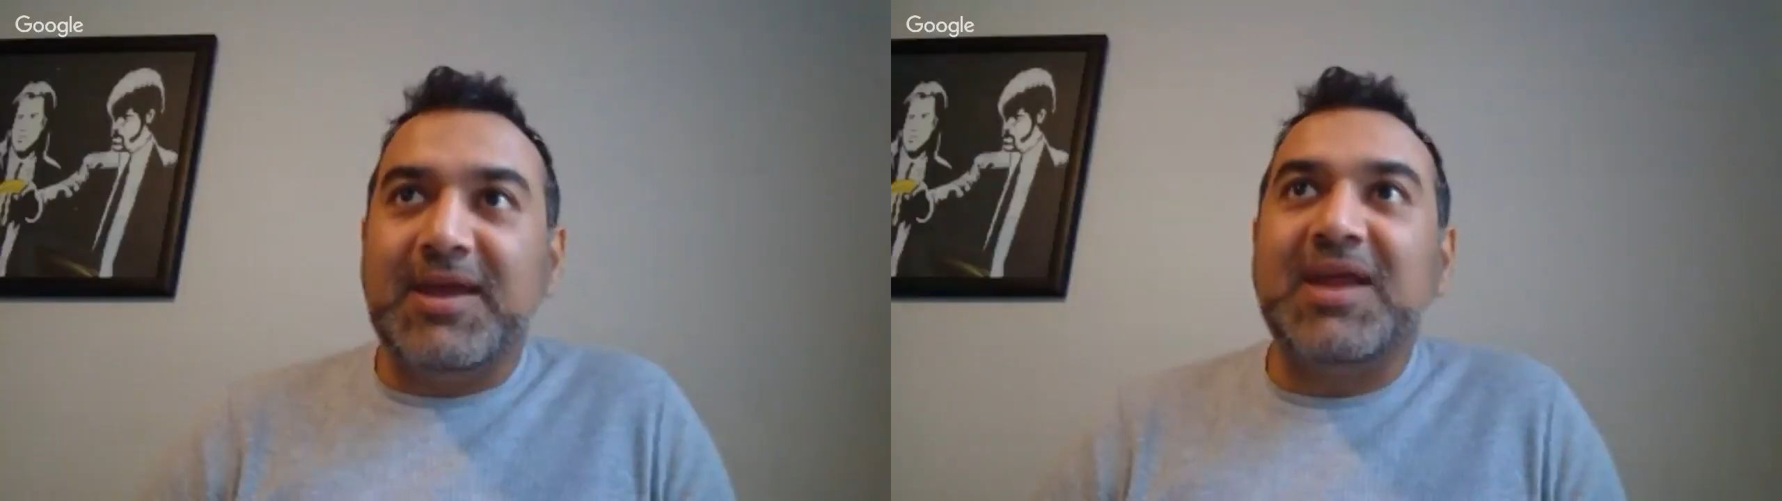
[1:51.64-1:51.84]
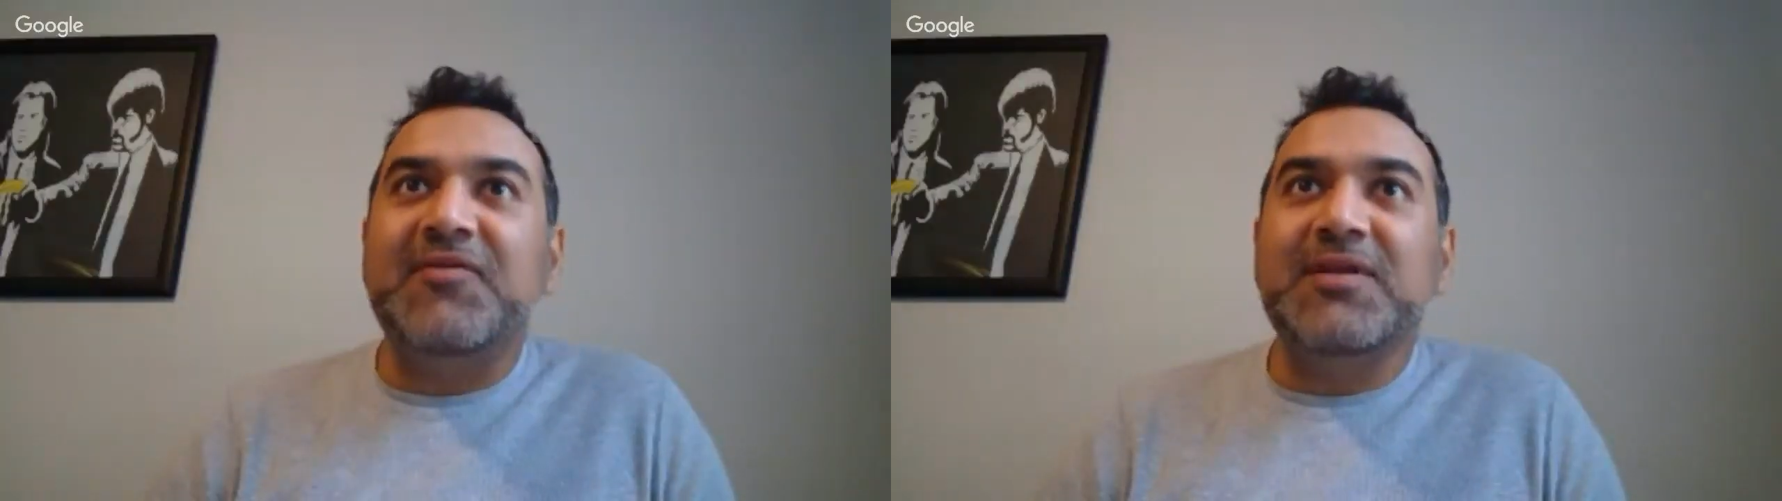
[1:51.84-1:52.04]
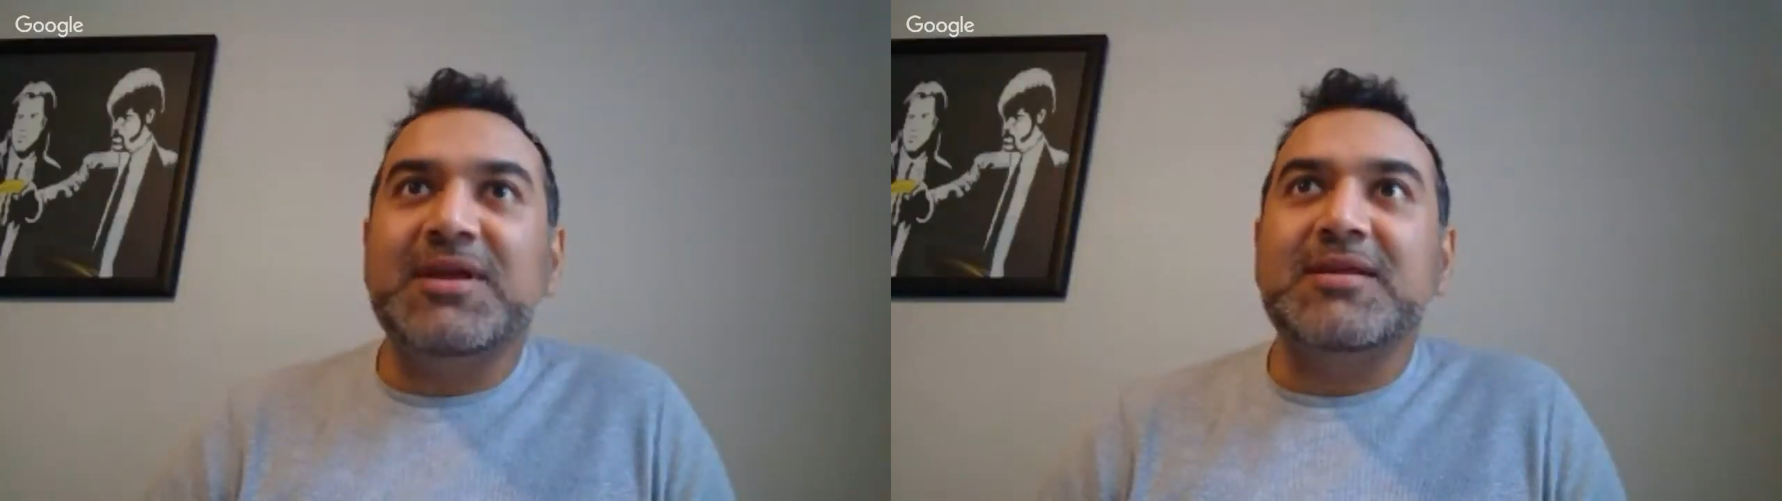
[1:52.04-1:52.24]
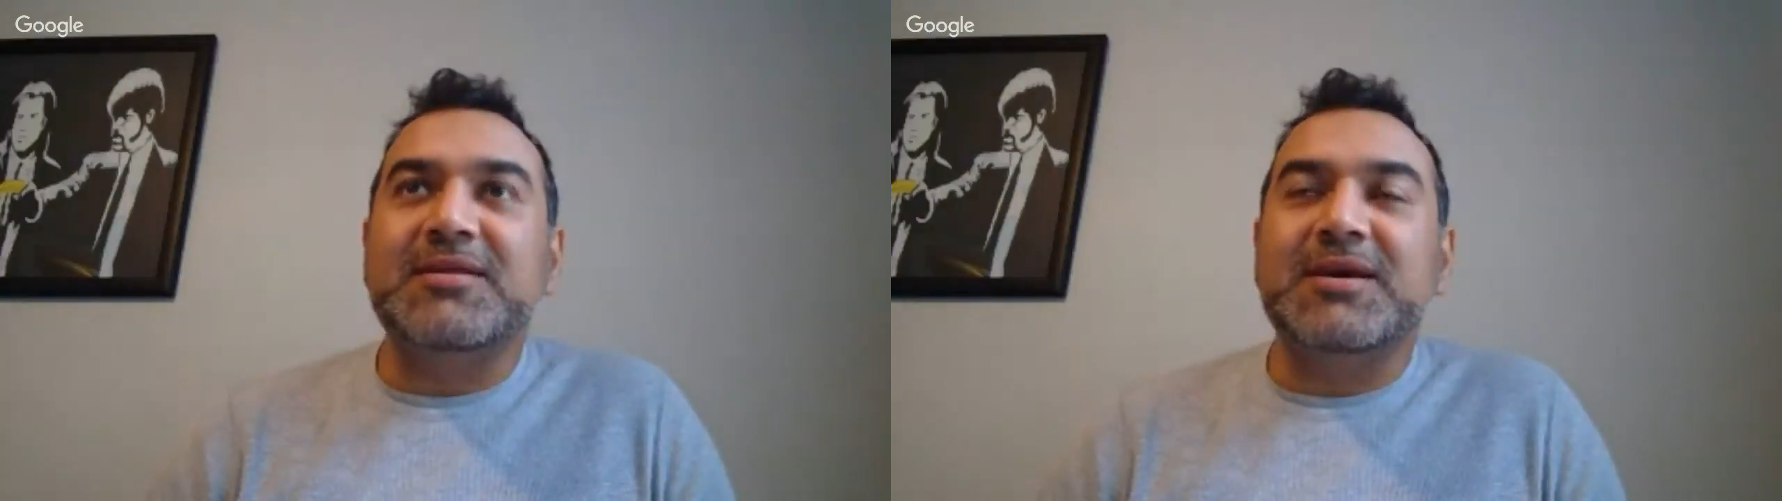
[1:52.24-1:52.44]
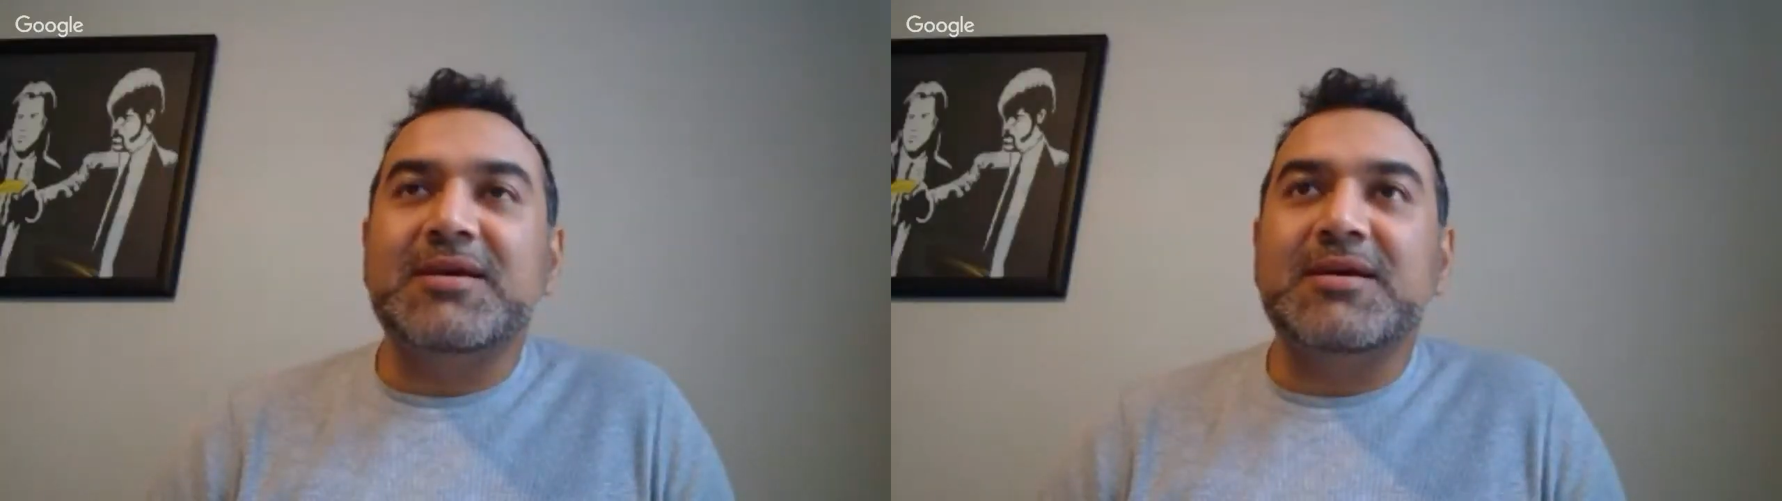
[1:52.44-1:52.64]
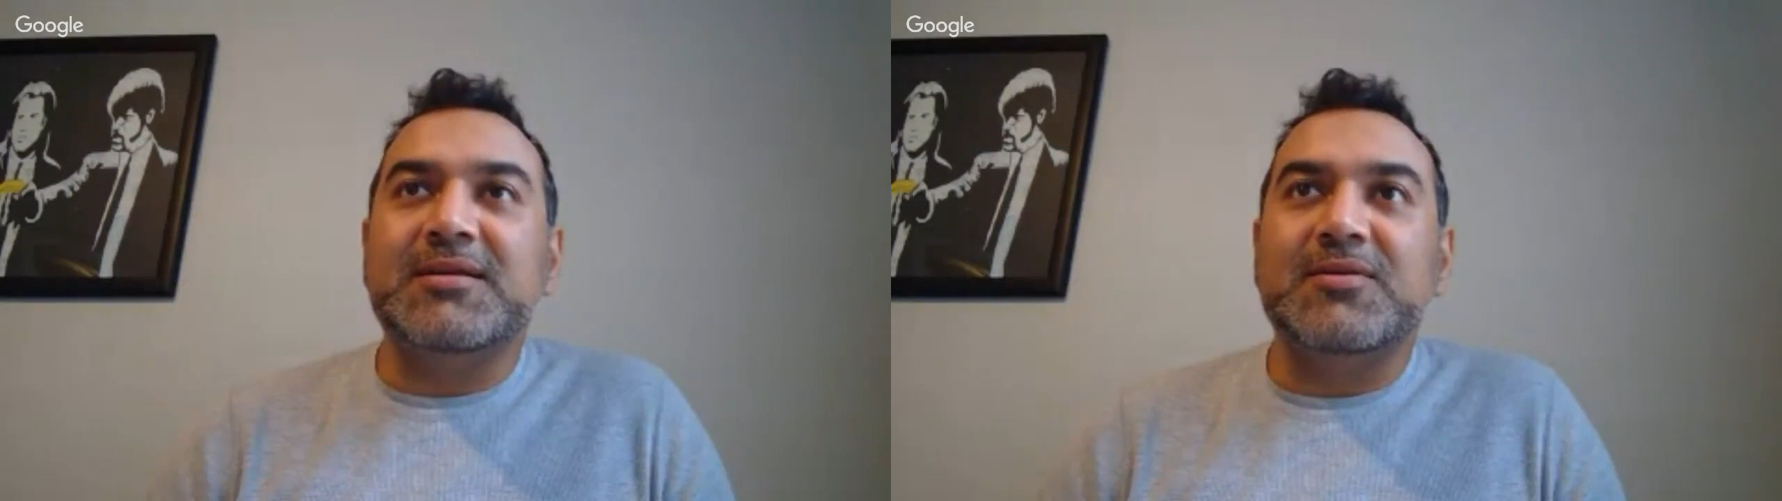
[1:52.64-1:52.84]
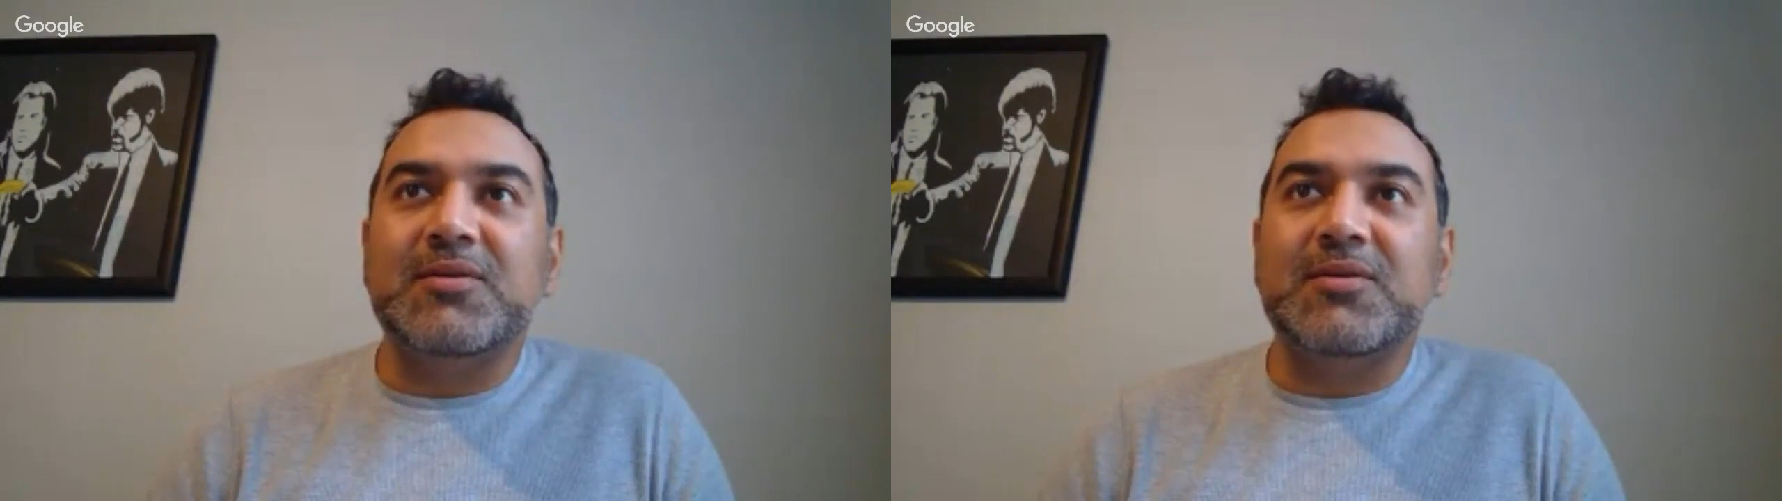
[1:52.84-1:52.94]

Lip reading: they definitely the